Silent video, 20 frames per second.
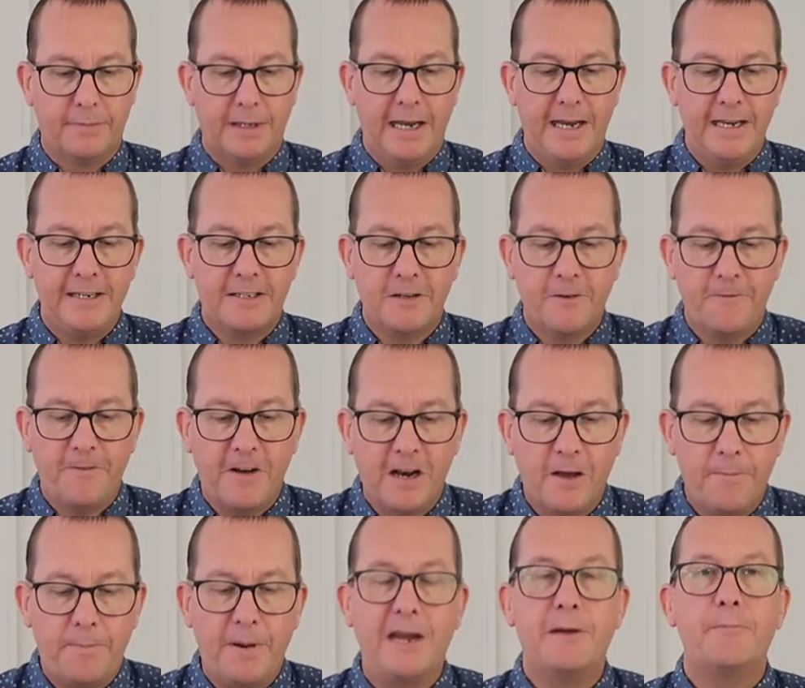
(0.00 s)
He's
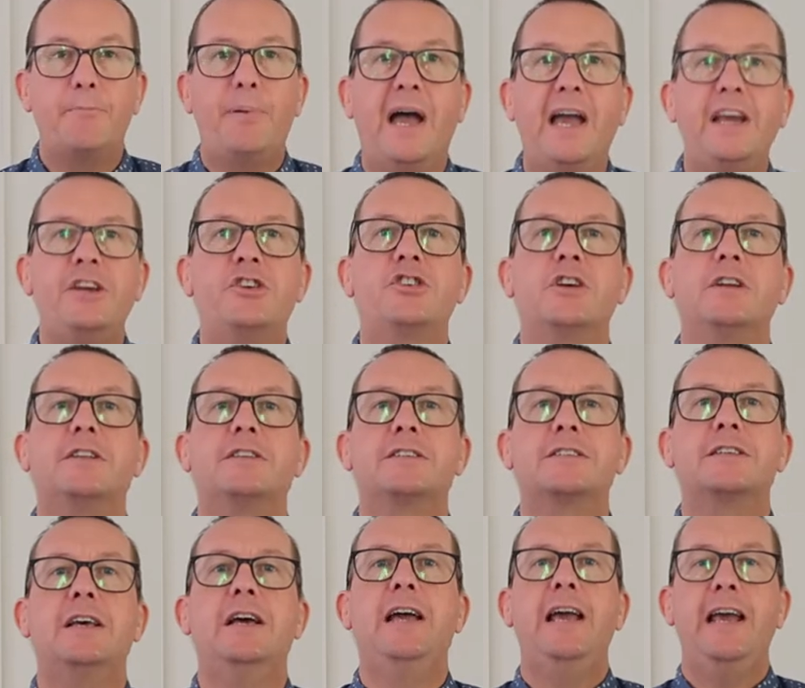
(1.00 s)
developing
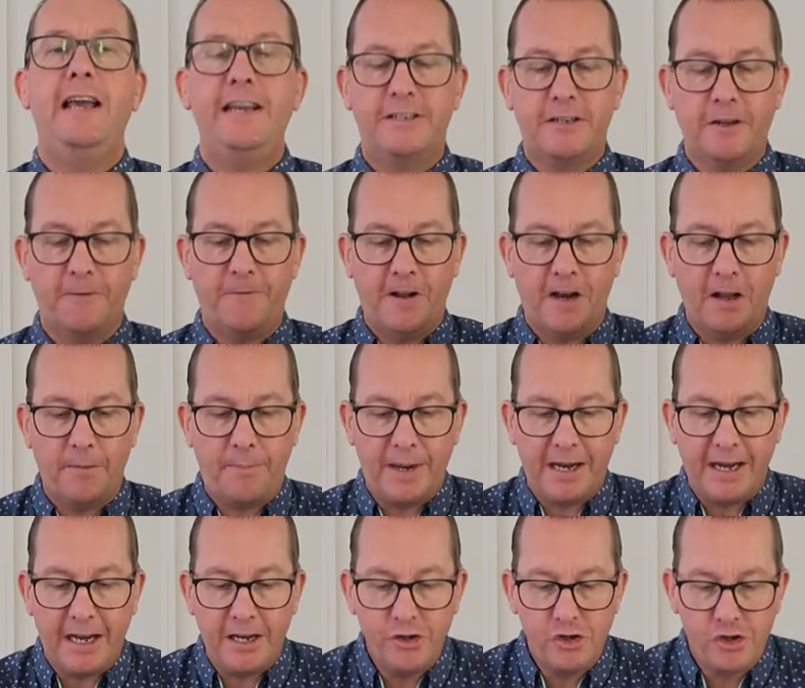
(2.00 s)
patience, he's
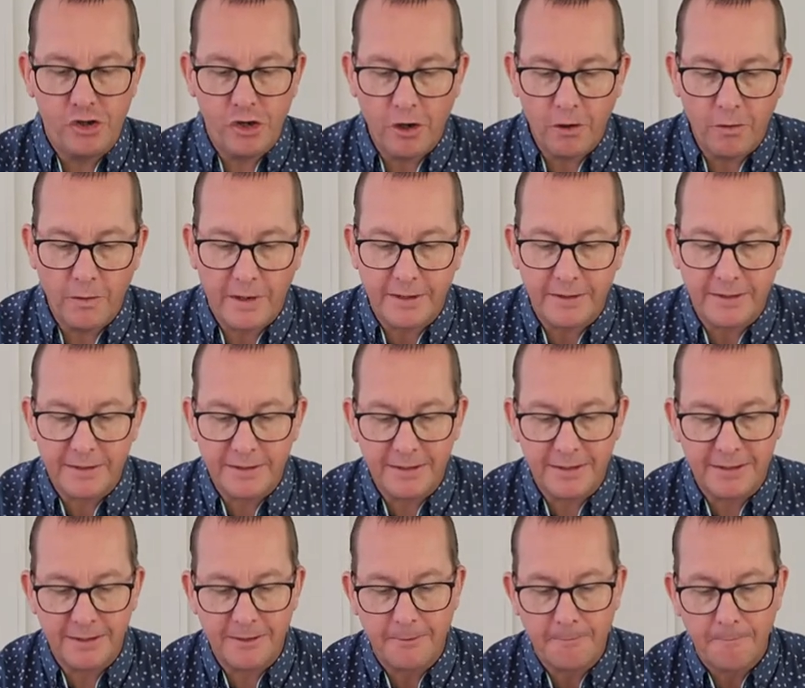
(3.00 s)
developing
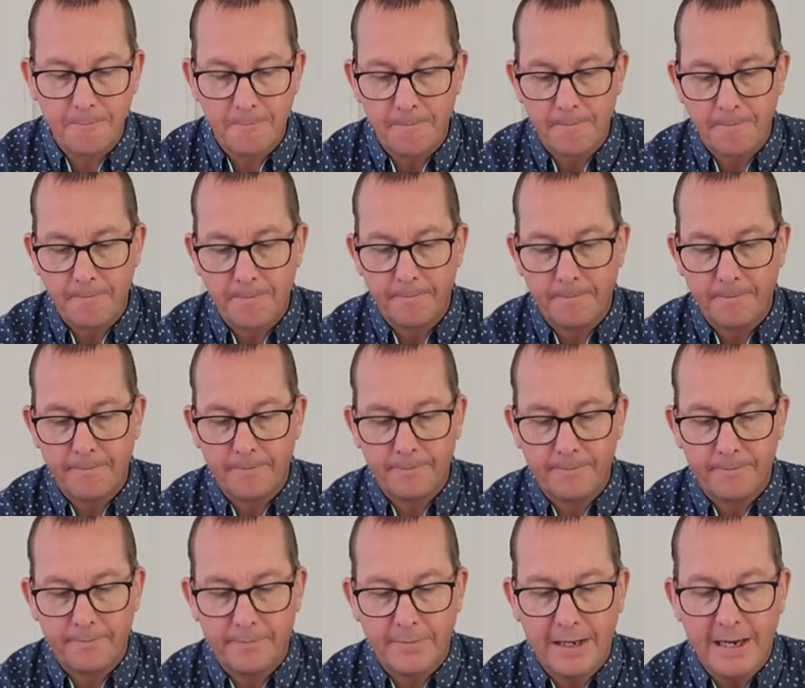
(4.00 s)
endurance.
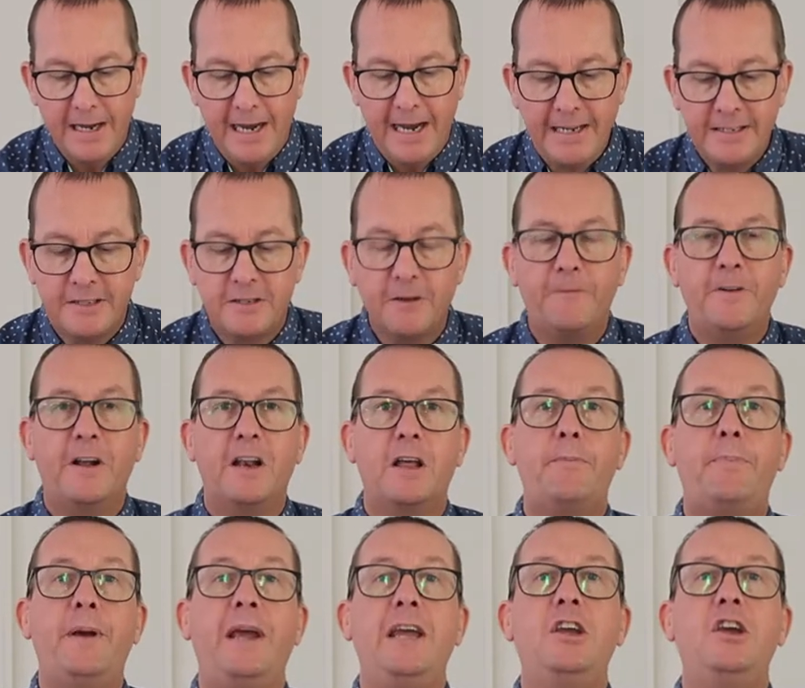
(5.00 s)
He's
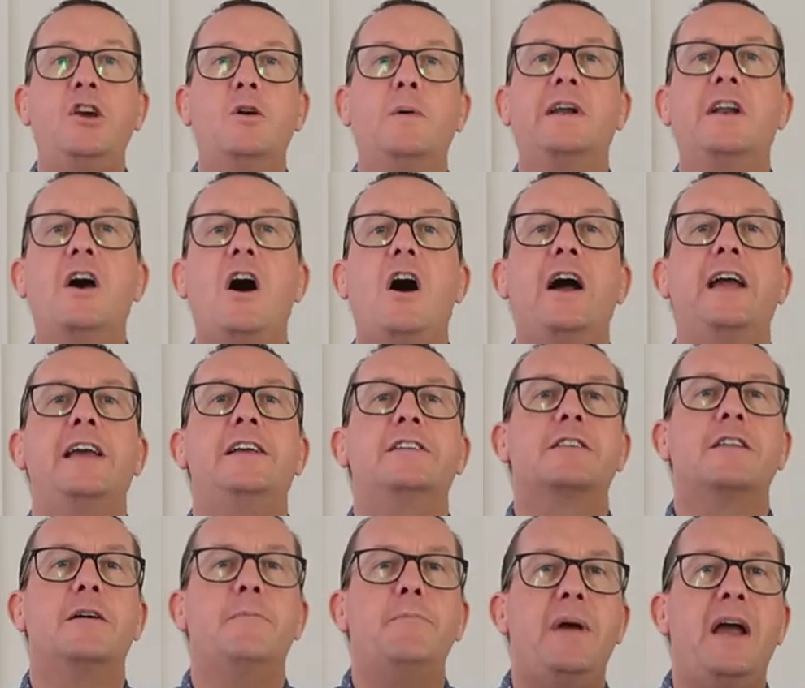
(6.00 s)
developing you and I
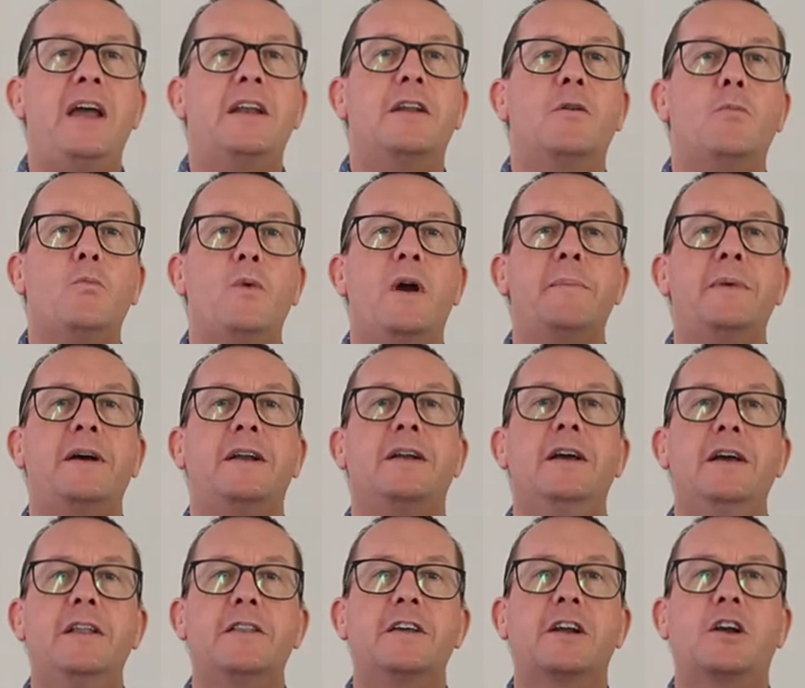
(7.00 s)
into the men and
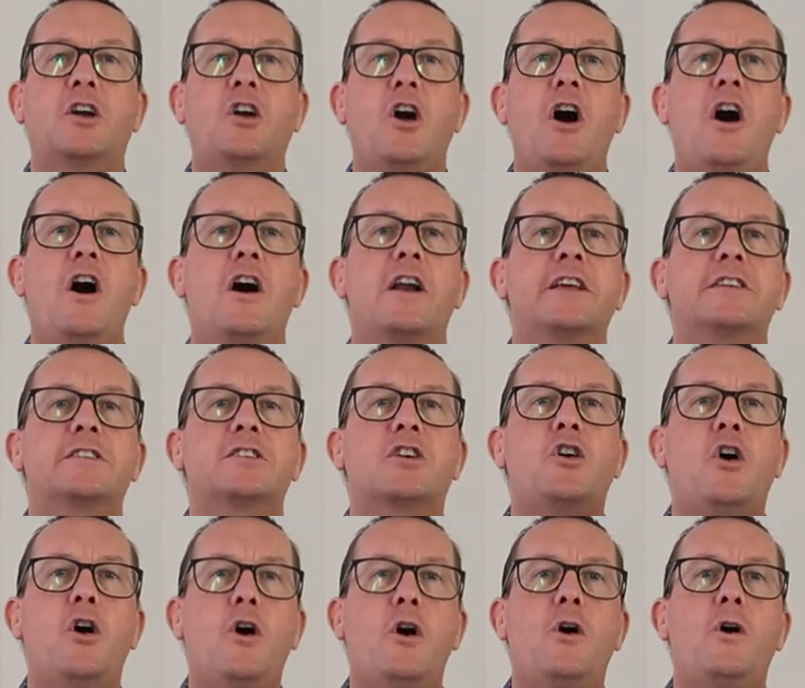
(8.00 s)
women that God has
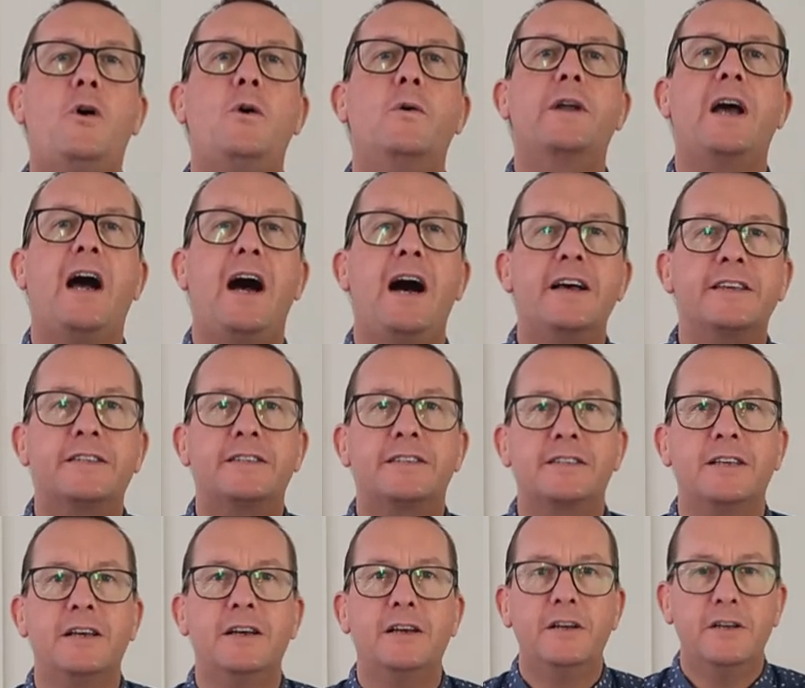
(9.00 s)
called
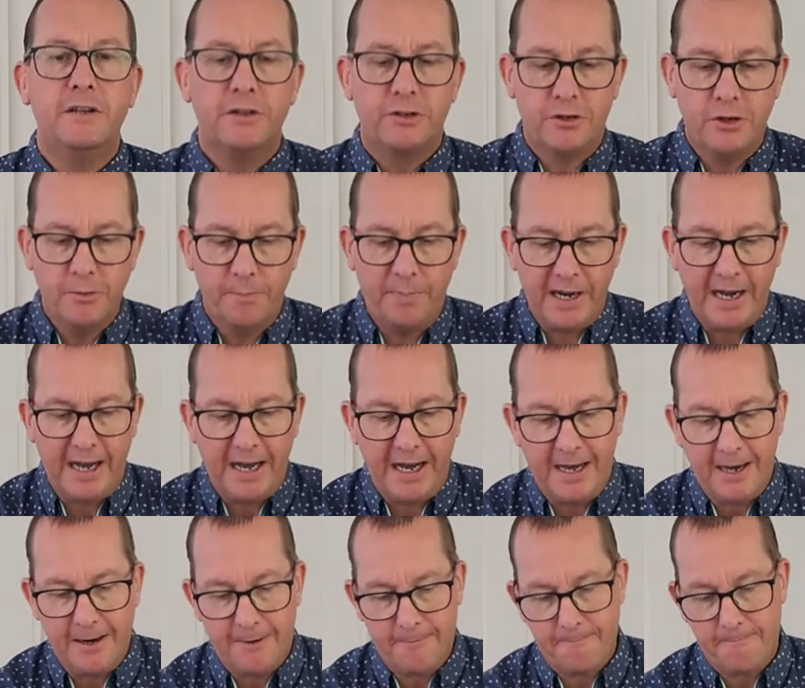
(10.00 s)
us to
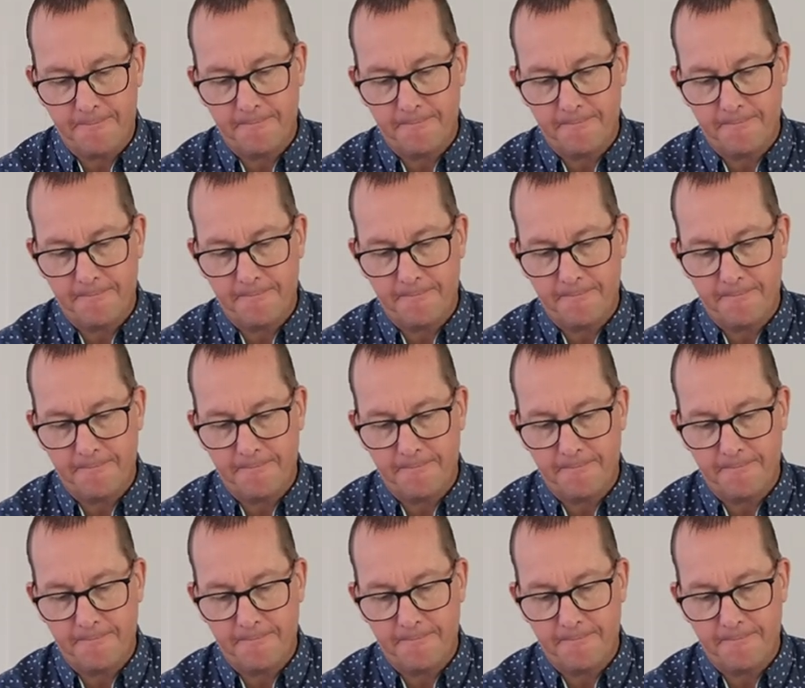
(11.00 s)
be.